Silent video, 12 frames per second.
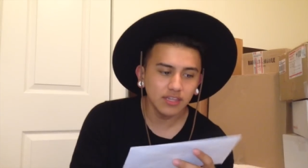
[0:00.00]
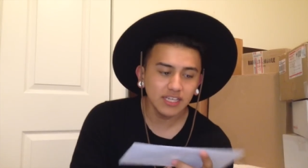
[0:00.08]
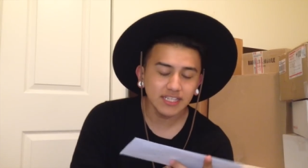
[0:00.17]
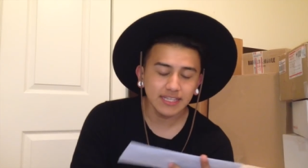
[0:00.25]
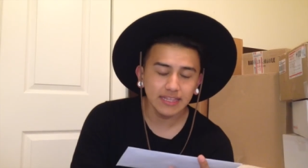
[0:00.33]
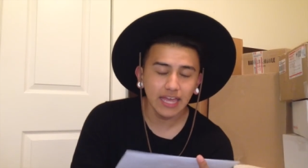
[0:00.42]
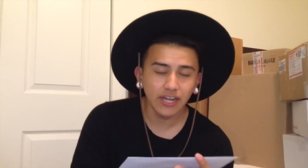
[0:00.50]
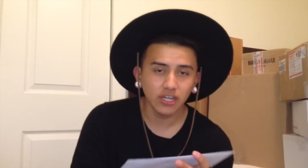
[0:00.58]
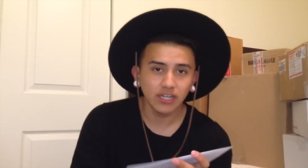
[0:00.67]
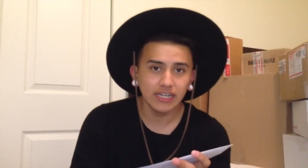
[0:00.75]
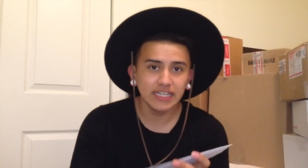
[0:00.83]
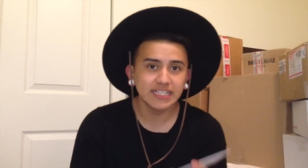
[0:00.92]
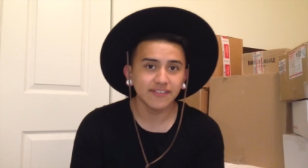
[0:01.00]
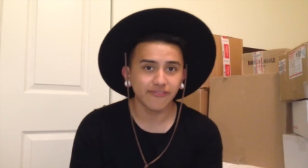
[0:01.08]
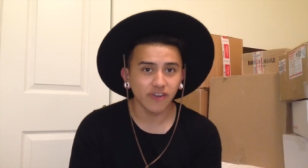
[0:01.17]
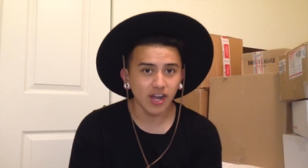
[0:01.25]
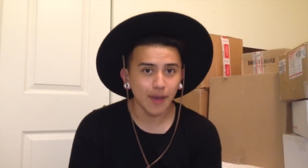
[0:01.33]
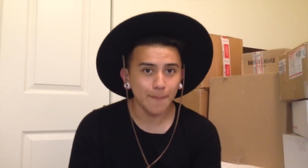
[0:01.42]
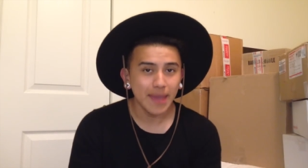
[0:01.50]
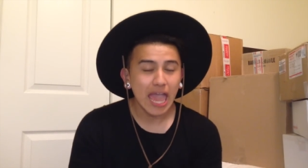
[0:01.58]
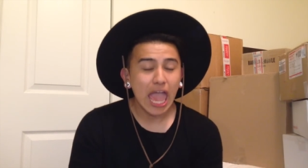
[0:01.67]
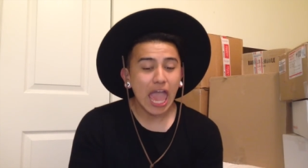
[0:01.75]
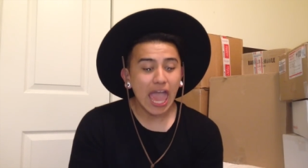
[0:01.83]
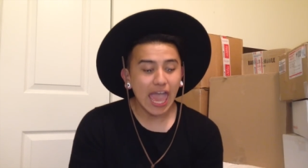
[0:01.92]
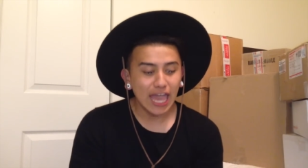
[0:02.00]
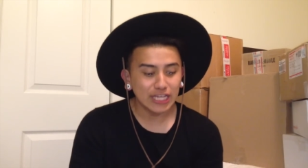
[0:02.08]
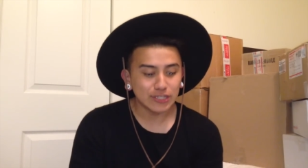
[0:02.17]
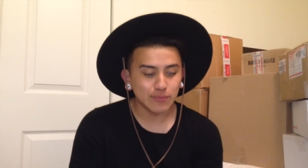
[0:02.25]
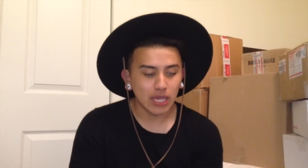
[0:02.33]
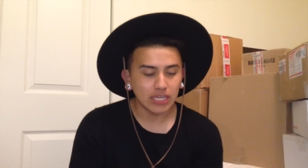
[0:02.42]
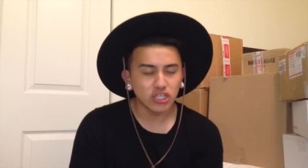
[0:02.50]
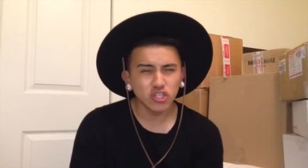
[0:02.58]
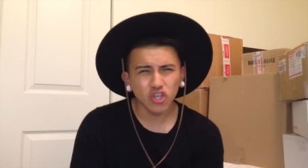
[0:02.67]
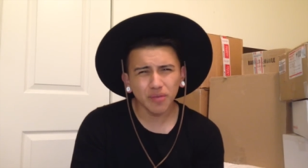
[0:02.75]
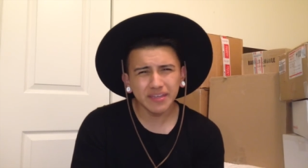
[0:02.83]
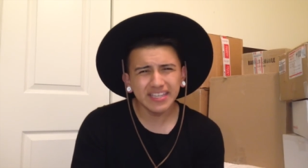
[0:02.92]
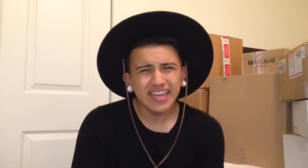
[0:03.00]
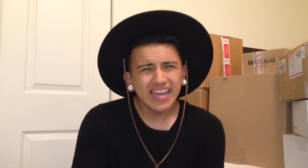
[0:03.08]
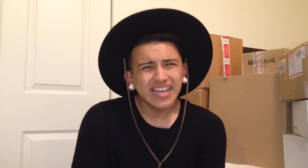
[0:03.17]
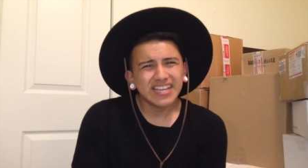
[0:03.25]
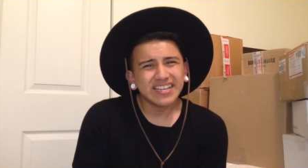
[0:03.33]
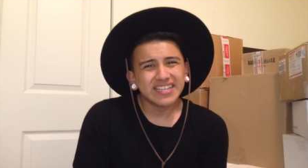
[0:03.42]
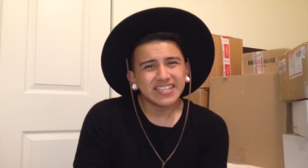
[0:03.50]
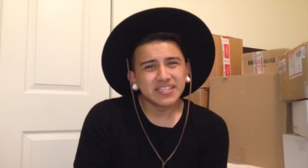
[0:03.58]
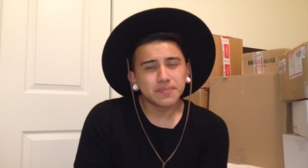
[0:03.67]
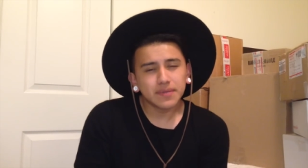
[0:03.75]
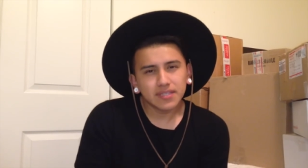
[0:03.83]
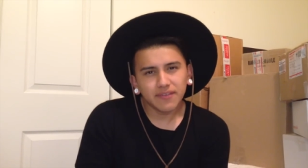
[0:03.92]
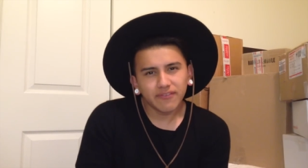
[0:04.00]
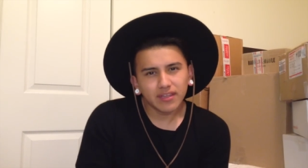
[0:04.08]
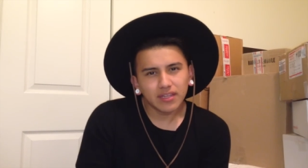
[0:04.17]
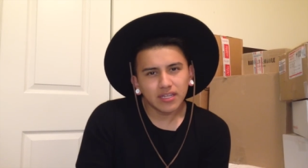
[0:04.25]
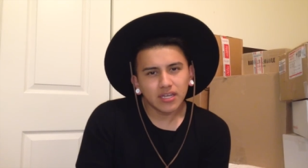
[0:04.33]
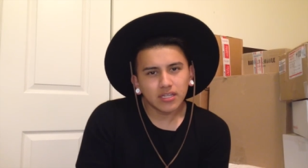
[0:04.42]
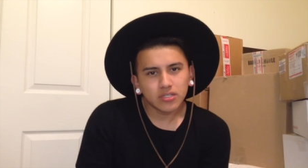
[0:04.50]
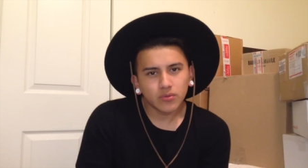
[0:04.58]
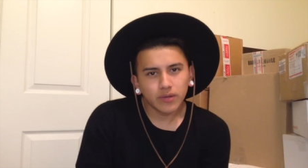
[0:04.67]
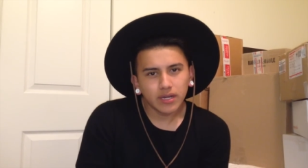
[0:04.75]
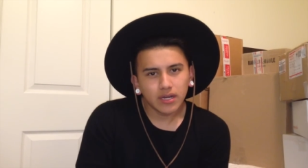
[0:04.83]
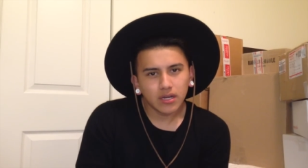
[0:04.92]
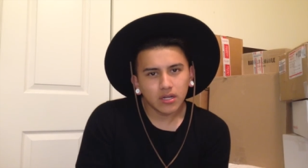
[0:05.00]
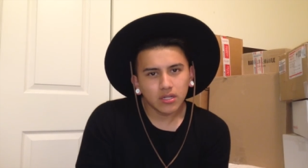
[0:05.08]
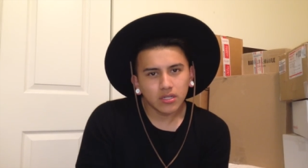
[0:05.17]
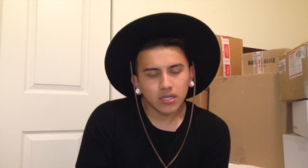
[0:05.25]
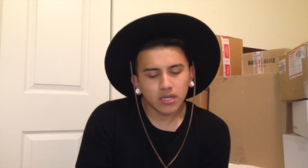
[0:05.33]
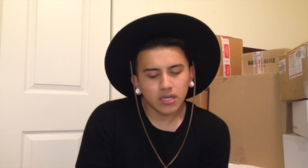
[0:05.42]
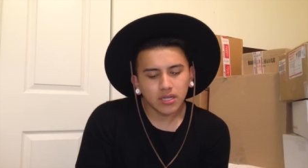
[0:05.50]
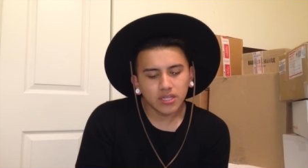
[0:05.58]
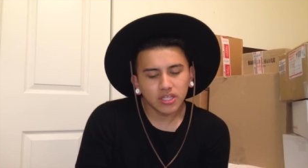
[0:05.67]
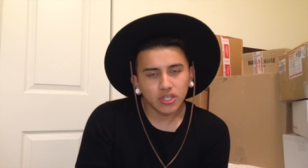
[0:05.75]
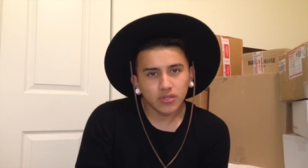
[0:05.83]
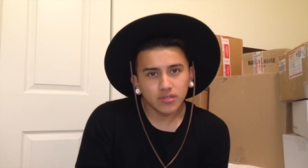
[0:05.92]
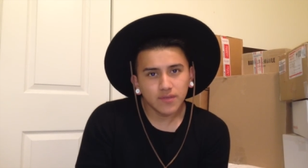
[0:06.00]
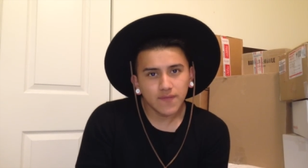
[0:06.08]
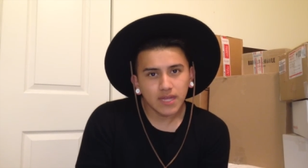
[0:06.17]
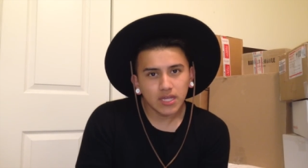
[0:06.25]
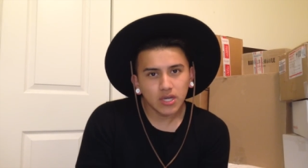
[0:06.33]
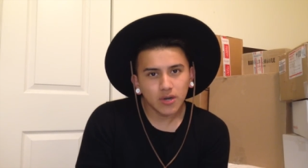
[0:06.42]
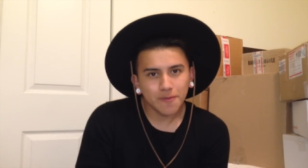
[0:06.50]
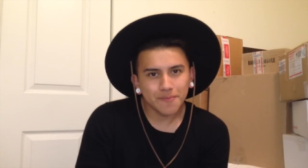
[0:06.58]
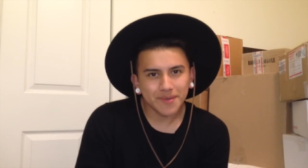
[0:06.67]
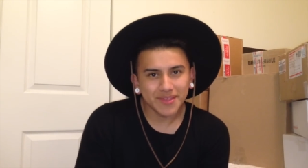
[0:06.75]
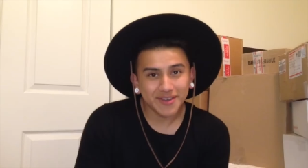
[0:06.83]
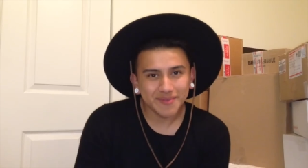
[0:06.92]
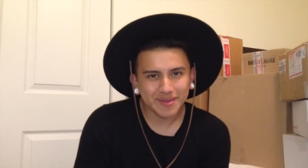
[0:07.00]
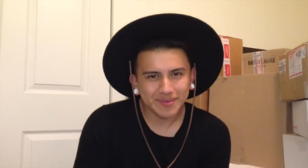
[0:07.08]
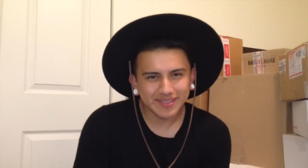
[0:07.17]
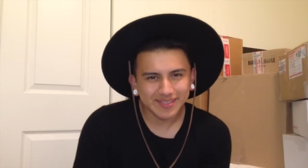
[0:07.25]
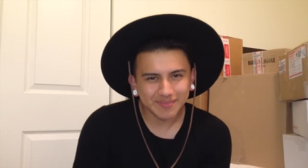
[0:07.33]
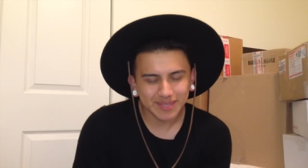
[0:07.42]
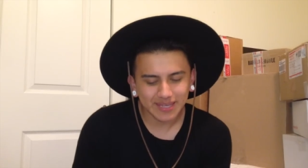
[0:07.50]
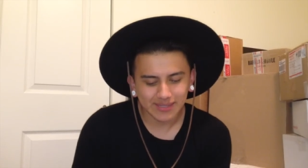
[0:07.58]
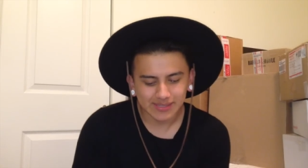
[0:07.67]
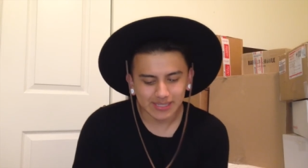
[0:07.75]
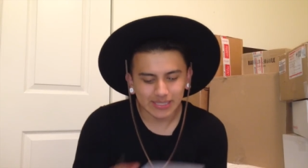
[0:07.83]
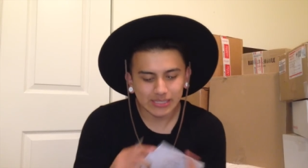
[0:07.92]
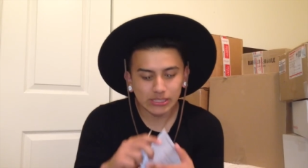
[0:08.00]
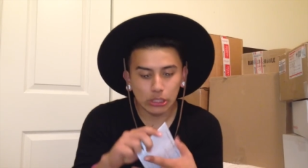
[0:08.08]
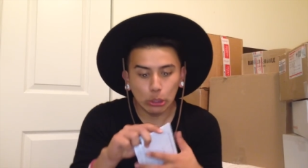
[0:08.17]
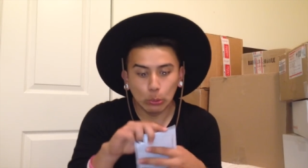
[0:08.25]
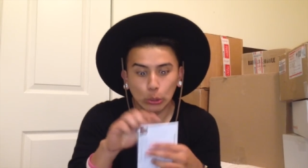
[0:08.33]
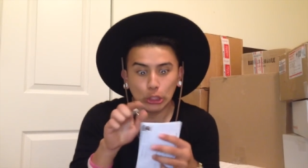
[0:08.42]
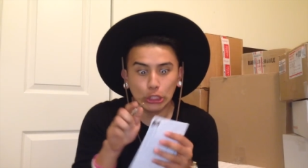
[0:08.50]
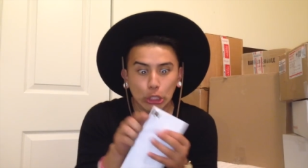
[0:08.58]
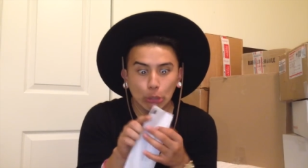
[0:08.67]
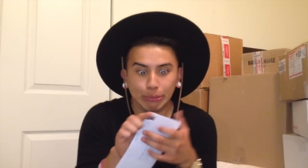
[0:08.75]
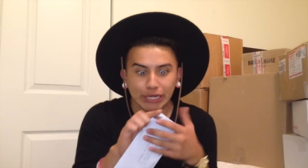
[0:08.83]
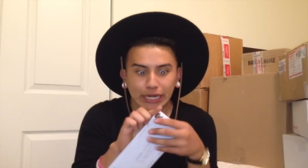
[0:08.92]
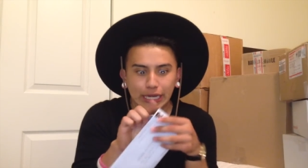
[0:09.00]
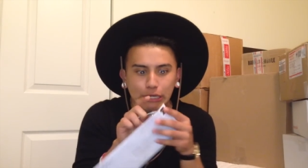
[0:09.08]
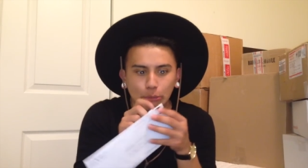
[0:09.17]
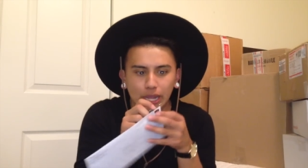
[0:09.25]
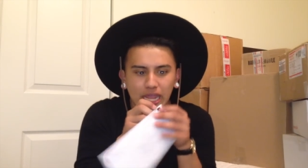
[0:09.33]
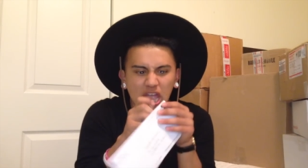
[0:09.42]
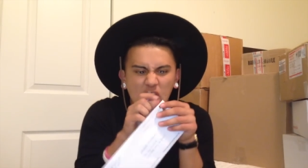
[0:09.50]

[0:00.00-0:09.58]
This letter is from Esme. She told me specifically not to read it on uh, the YouTube video, but there may be something else. So we're gonna open it anyway.